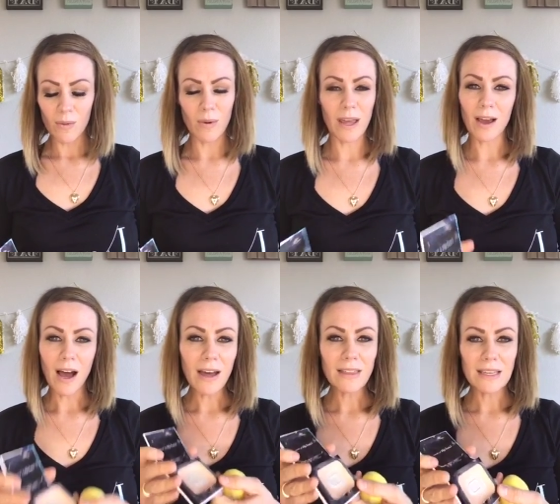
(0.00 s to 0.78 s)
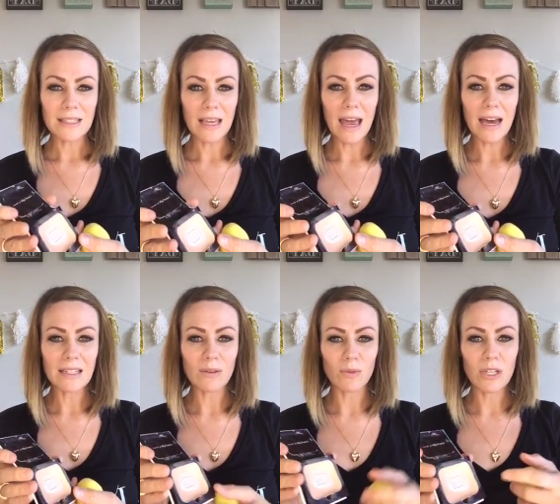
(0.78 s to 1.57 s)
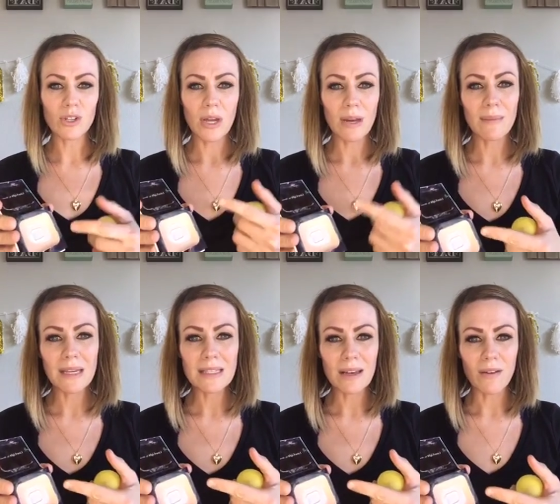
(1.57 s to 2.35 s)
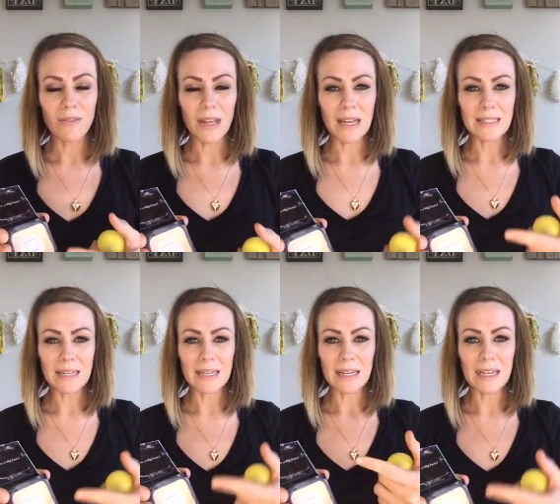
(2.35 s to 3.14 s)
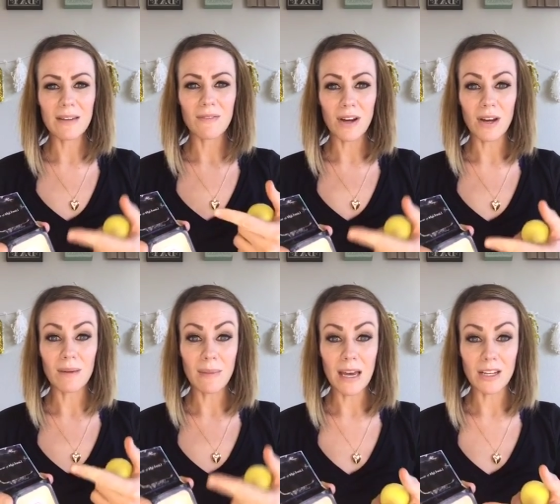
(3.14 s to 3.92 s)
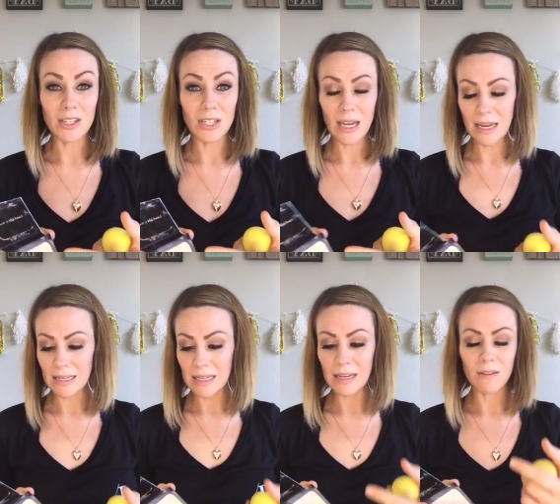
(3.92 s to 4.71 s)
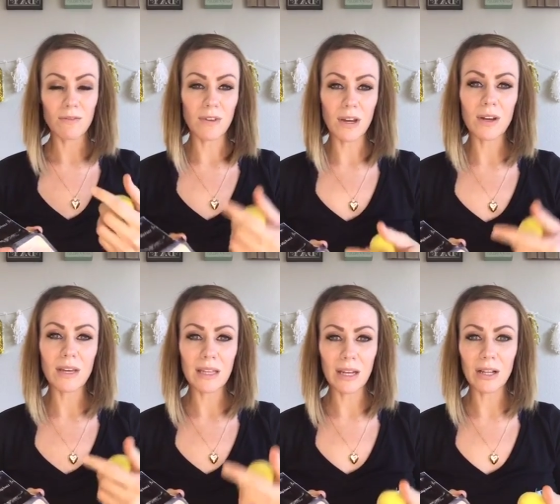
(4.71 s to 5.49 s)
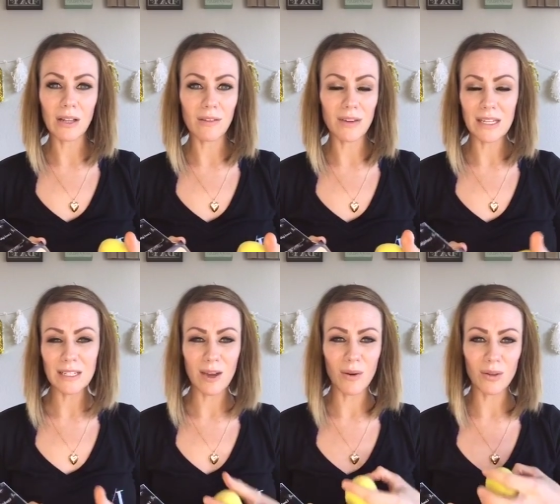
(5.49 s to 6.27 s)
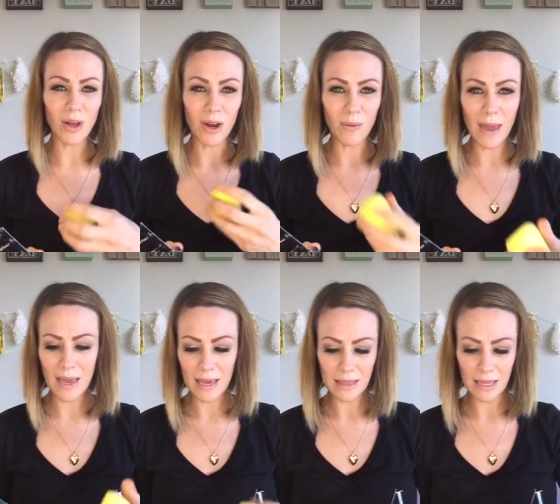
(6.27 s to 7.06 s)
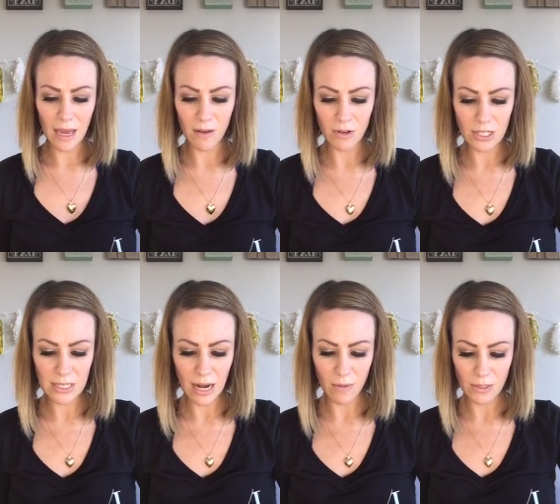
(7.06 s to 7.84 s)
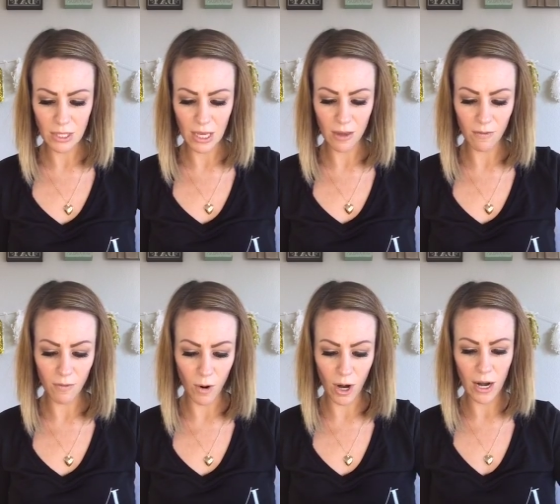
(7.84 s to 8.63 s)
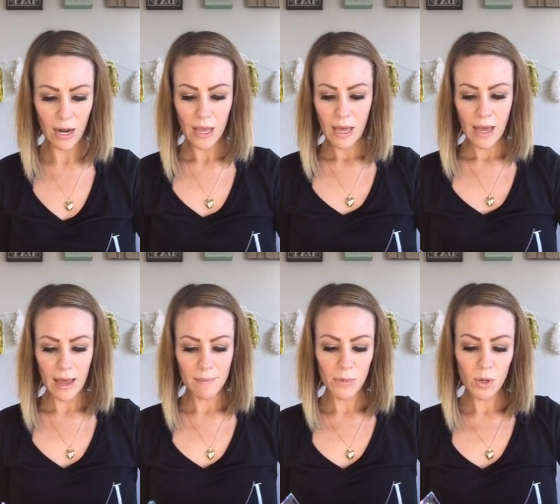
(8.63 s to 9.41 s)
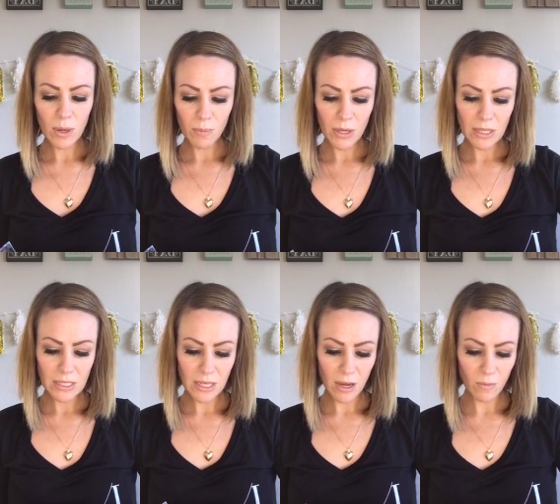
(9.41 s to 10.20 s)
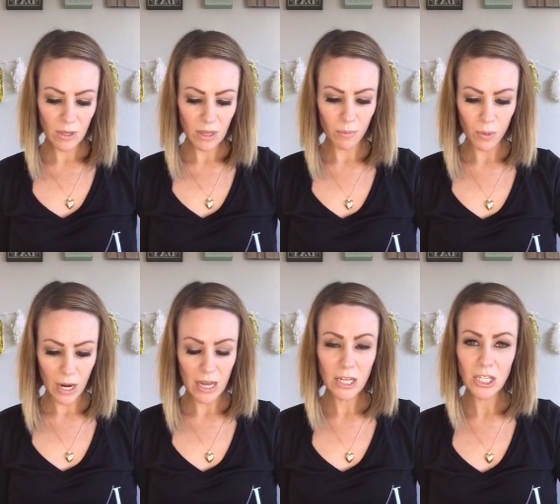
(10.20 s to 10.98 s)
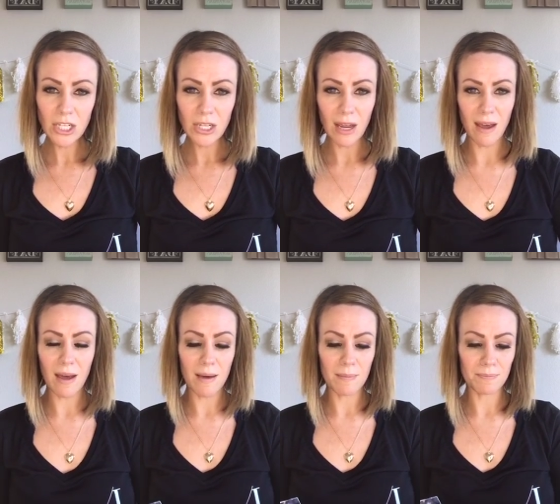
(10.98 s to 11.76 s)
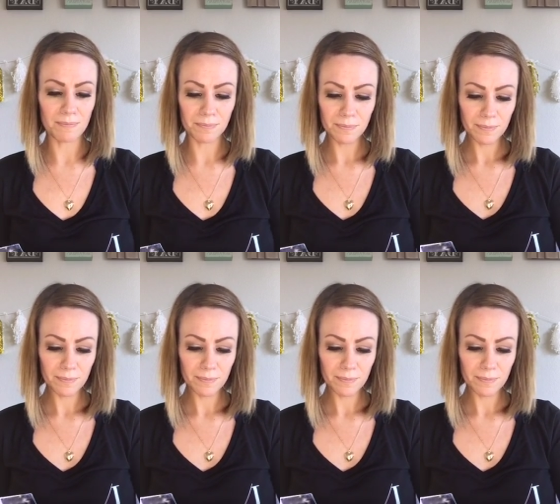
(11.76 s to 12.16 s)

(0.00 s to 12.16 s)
when I I got this, I had to retrain myself that I didn't need very much. I needed very little of it to go a long way and get the coverage that I was looking for. Um, you can put this on with a brush, um,